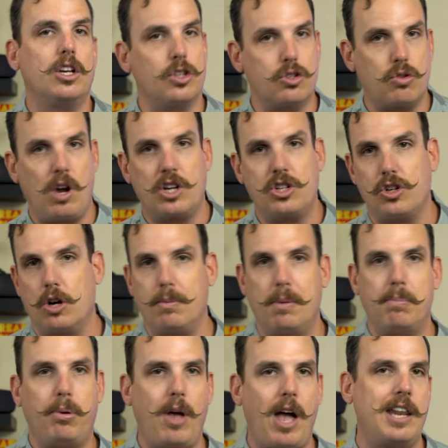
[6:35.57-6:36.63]
construction,
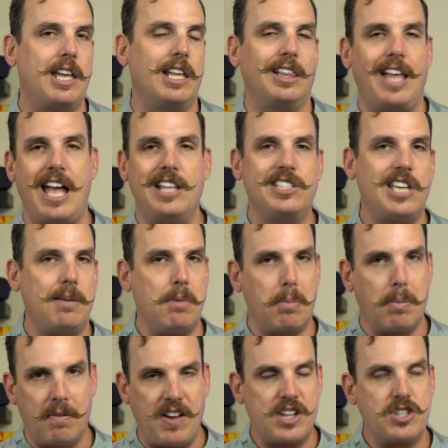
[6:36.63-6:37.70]
urban planning, and landscaping
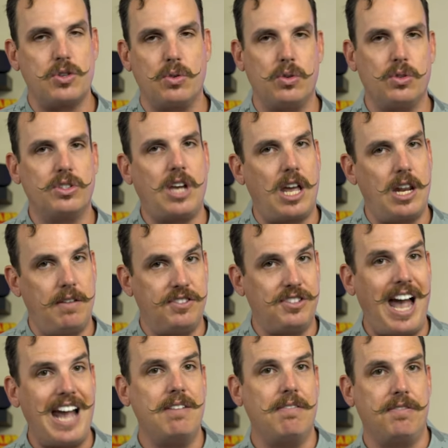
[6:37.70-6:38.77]
professionals kind of
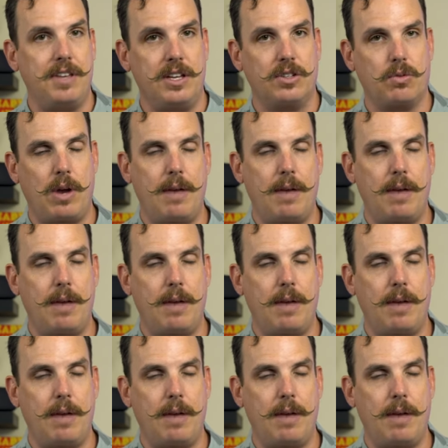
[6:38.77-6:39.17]
side of things,